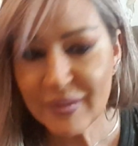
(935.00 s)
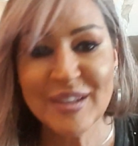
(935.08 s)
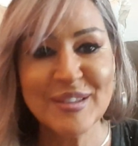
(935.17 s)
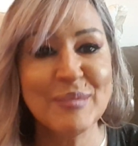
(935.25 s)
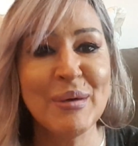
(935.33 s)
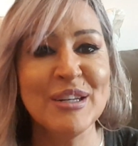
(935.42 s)

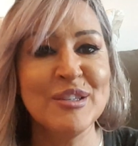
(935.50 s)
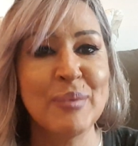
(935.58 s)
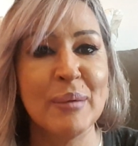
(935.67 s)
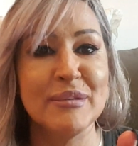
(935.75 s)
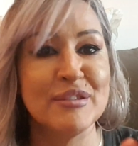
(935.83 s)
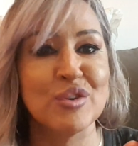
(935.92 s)
Somebody's
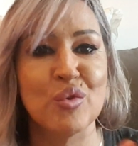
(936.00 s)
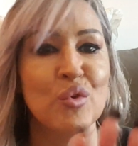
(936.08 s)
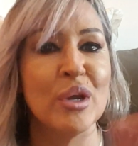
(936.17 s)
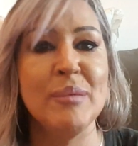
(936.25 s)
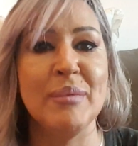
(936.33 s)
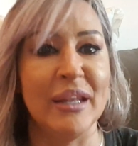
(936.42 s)
probably
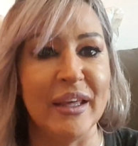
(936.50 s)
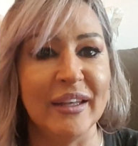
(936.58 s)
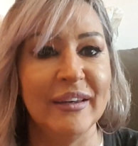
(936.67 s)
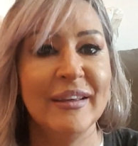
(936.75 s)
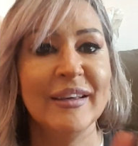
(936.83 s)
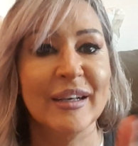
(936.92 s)
screaming
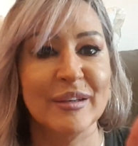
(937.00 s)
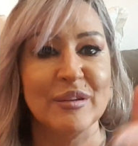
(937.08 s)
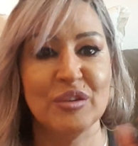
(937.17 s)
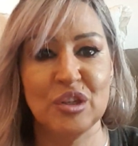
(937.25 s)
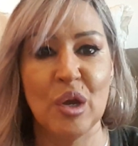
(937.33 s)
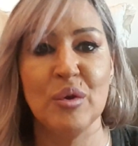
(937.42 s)
it because I
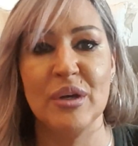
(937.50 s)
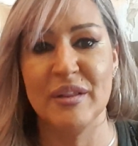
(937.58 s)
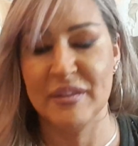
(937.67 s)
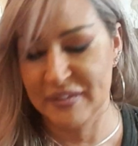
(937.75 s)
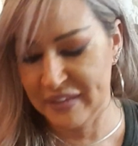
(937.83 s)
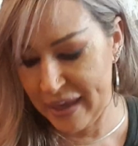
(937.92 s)
showed it in
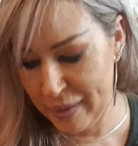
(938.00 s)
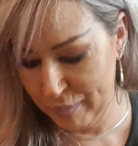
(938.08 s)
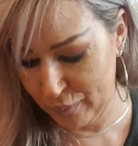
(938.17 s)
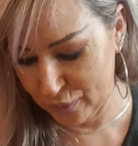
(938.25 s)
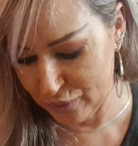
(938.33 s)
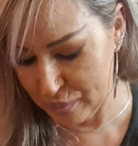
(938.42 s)
the
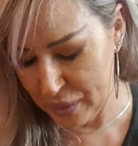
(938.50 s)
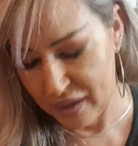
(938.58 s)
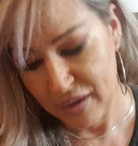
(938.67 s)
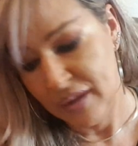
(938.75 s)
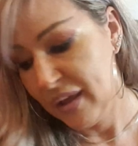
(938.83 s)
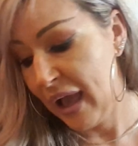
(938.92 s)
samples, but
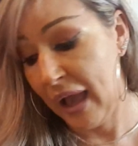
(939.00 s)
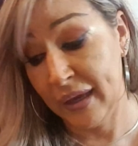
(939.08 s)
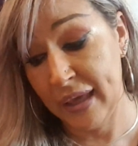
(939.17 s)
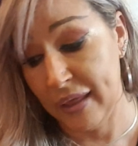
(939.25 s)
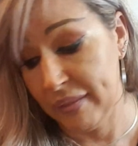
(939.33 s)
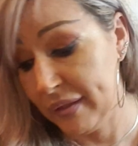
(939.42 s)
I
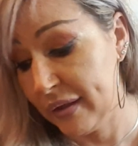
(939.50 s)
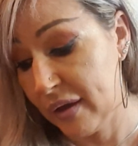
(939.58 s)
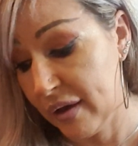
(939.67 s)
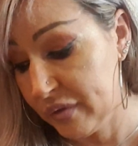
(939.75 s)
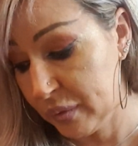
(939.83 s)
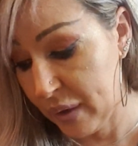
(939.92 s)
can't think
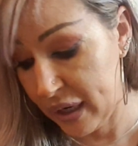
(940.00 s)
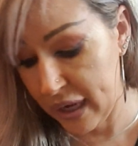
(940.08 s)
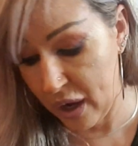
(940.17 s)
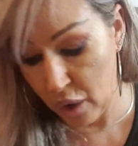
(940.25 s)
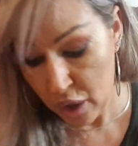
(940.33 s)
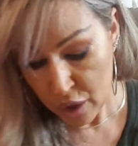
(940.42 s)
of it right
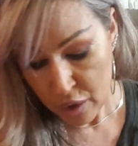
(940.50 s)
now.